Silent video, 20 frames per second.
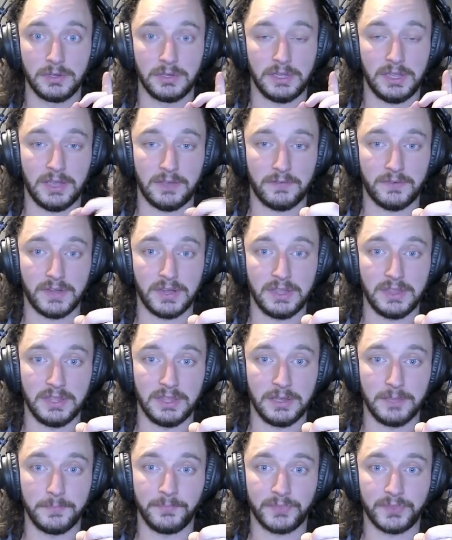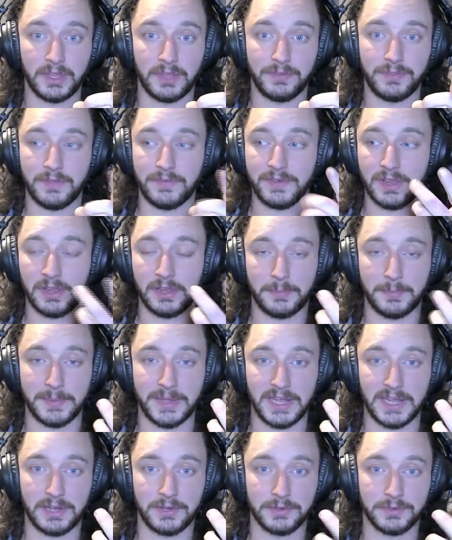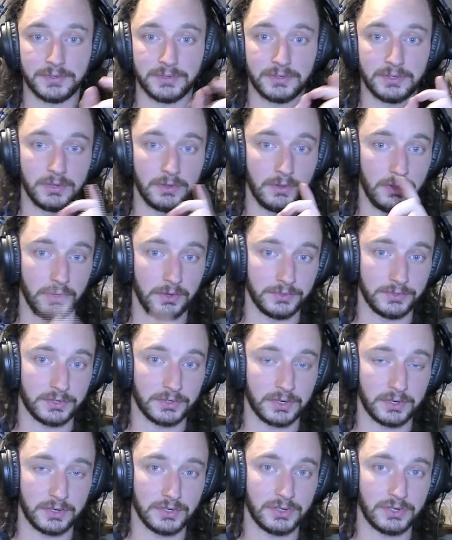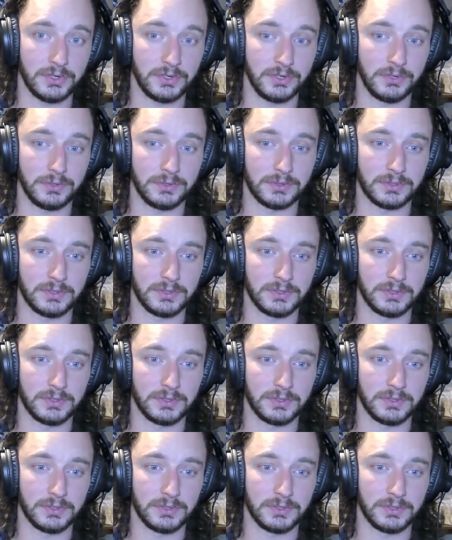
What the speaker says: Can't find them. If they fell out in my house, those current shoes,